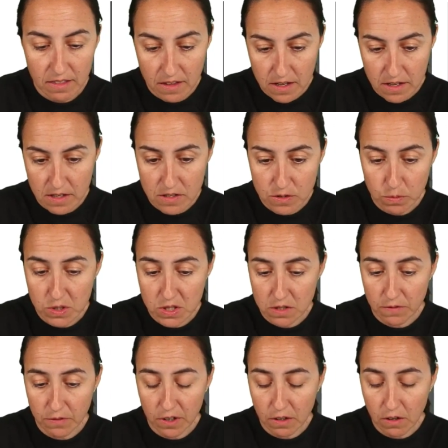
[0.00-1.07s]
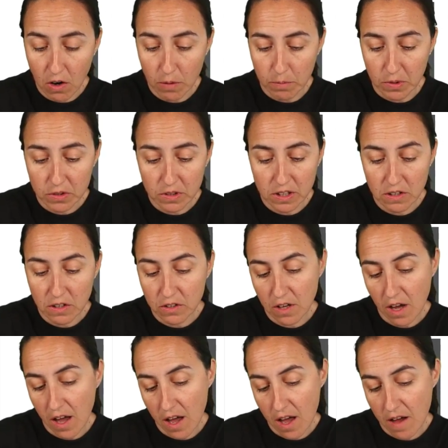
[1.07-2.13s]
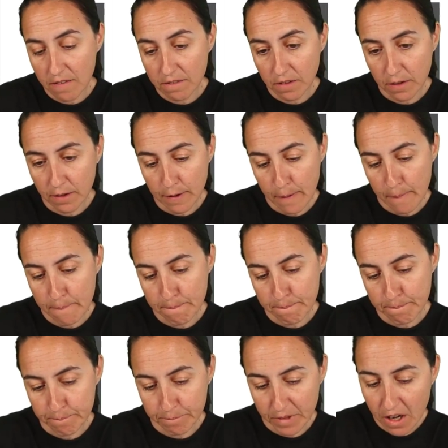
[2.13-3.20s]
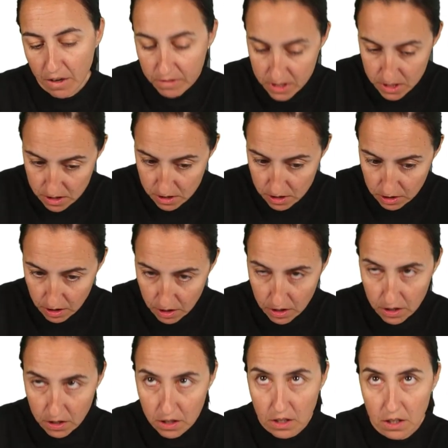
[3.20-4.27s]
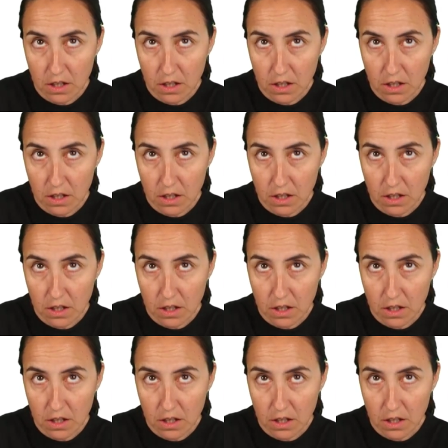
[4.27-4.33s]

this, which is very common. Here you have um, current year.